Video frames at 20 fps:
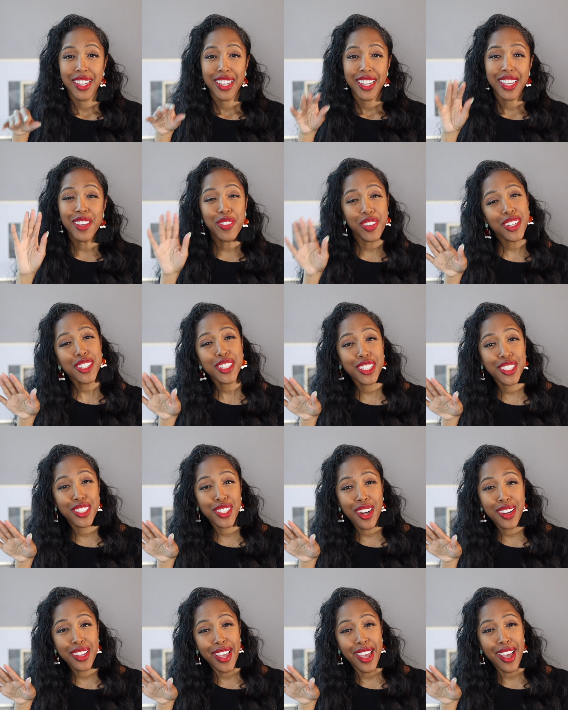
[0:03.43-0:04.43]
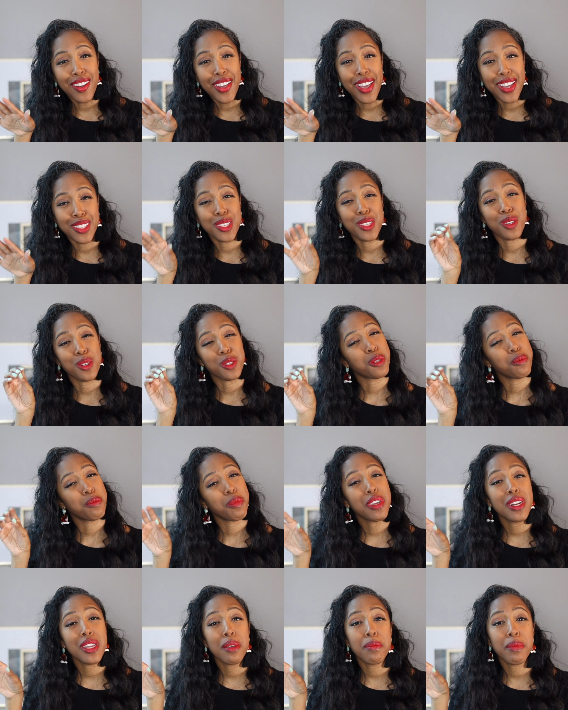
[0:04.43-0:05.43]
If you're just starting out as a social
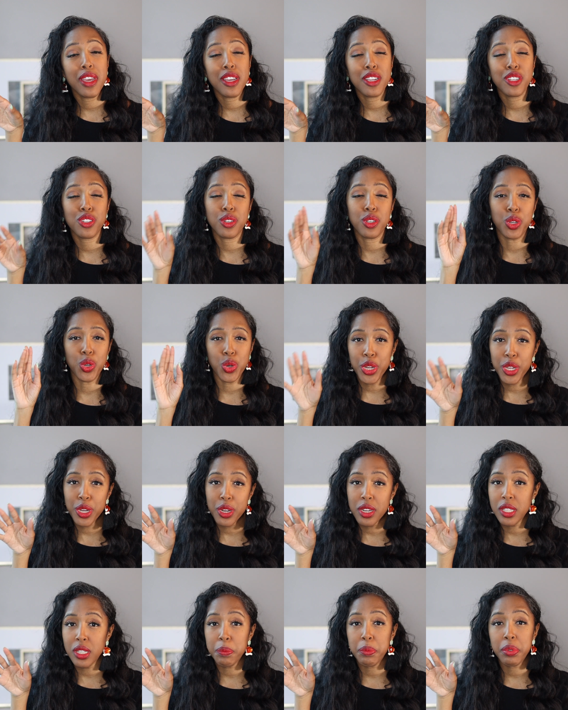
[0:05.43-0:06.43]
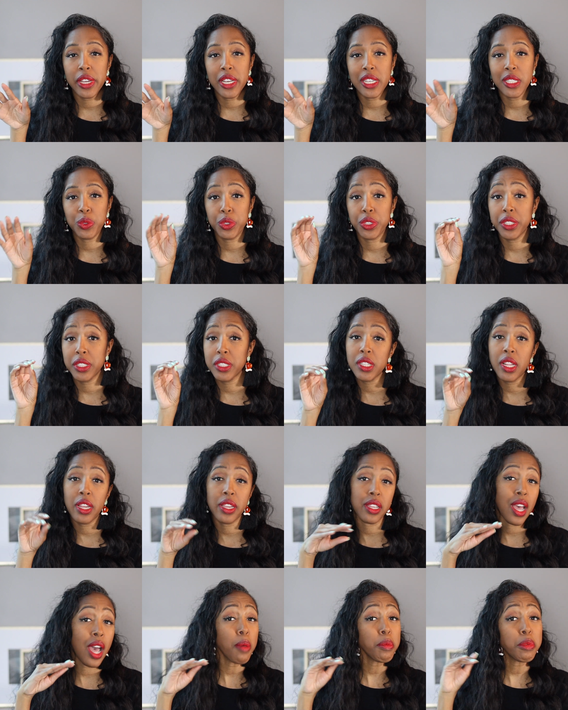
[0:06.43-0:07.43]
media manager, or you're in the place where you're like,
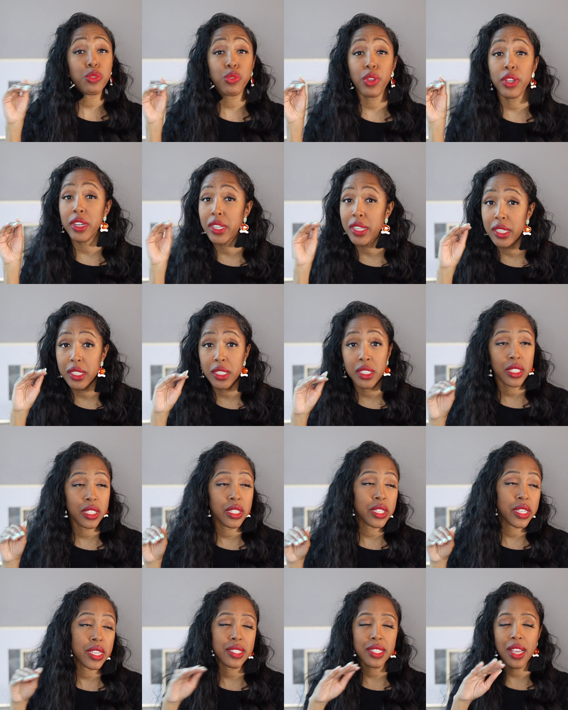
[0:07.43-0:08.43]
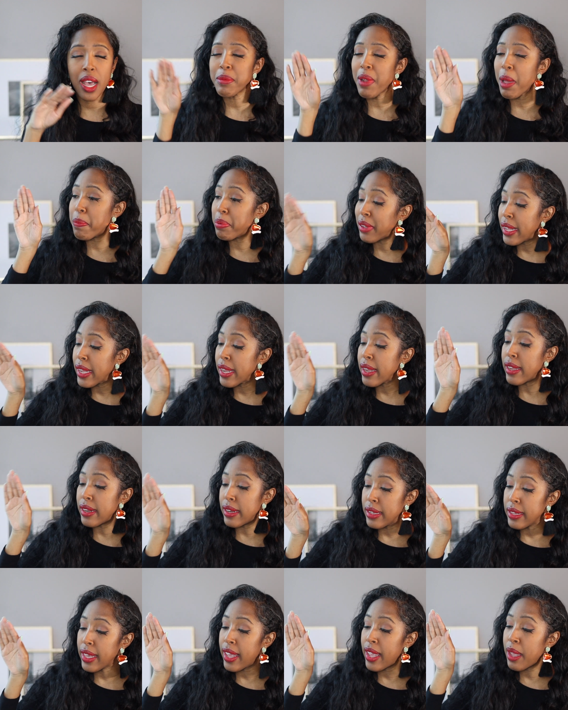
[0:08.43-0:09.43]
I'm just ready to get serious, I'm not playing any
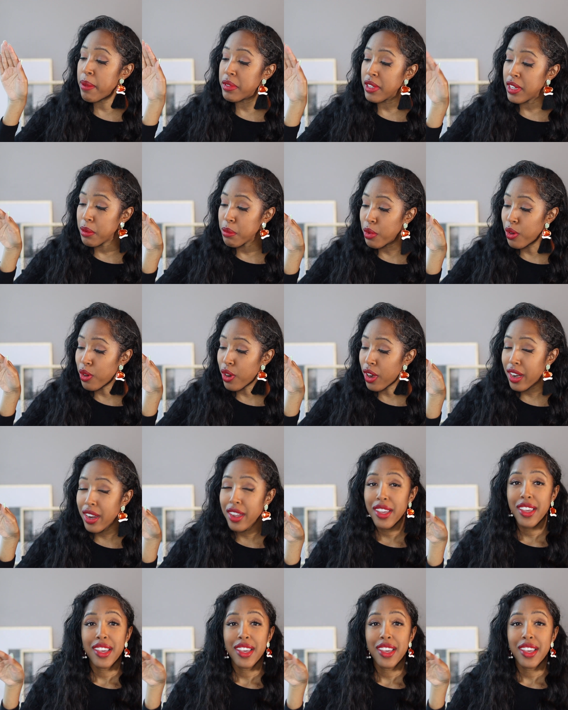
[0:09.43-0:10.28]
games anymore,